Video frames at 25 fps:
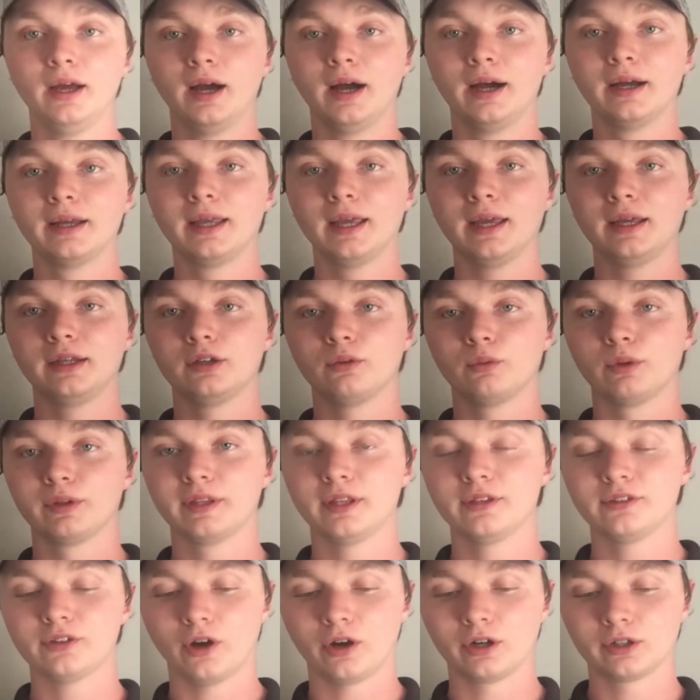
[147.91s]
Again, what
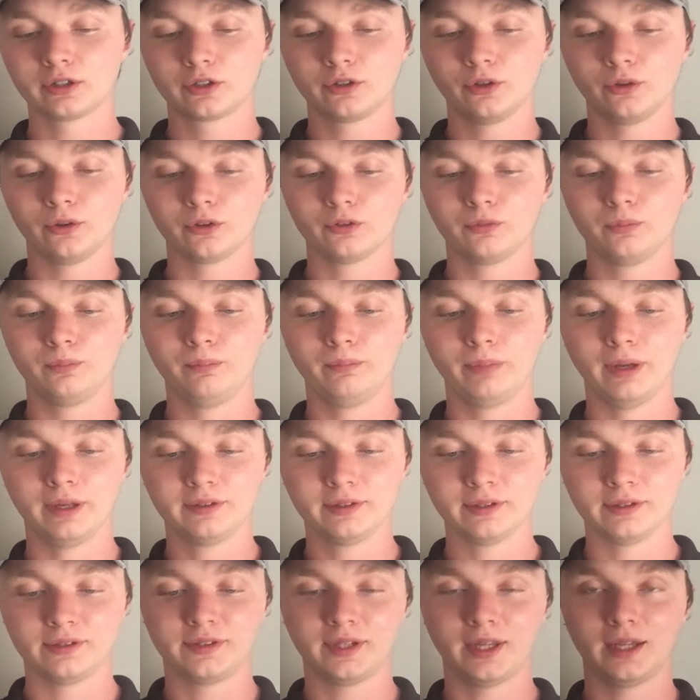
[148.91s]
this article is
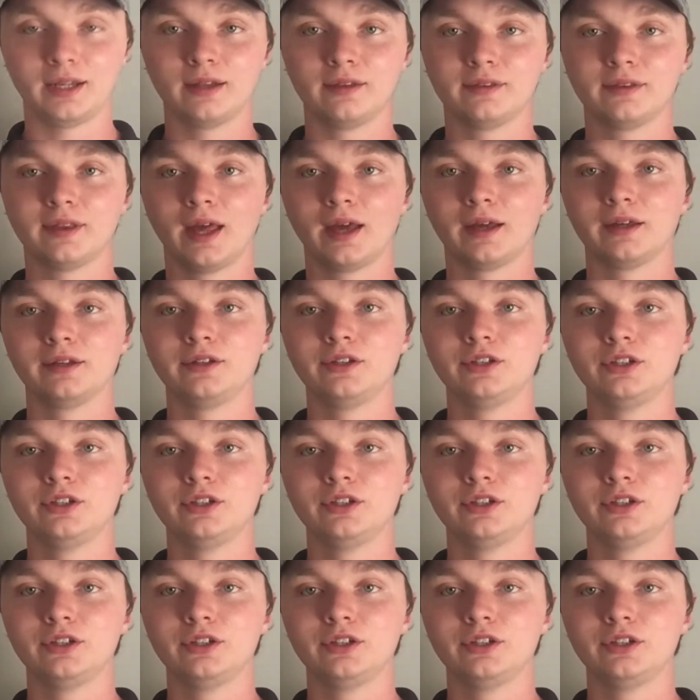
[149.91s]
basically saying is that,